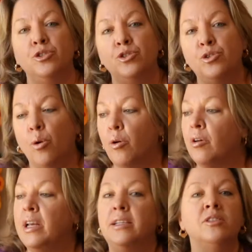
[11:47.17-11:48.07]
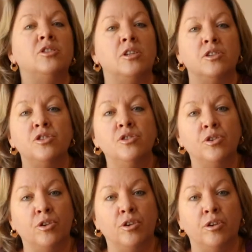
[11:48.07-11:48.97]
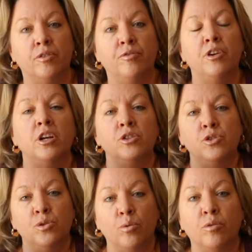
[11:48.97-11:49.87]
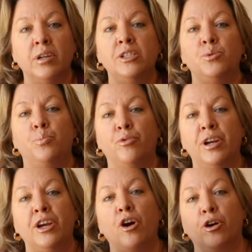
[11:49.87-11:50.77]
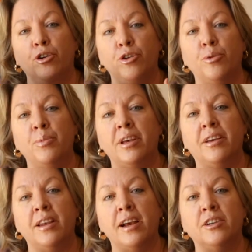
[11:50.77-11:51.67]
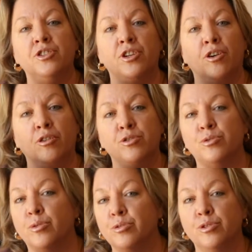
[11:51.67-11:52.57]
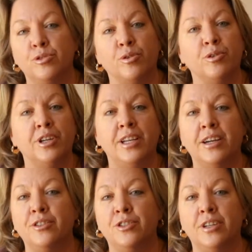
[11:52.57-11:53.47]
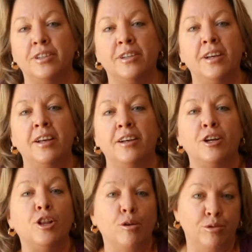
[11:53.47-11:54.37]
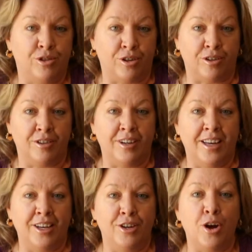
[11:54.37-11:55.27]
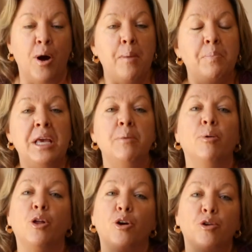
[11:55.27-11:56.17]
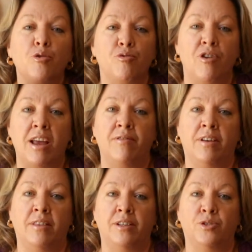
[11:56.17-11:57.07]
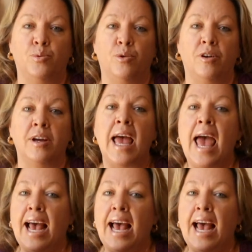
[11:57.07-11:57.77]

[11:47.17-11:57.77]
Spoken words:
Stories serve. Stories bring our human connection, our soul-to-soul connection closer, and people are craving this work.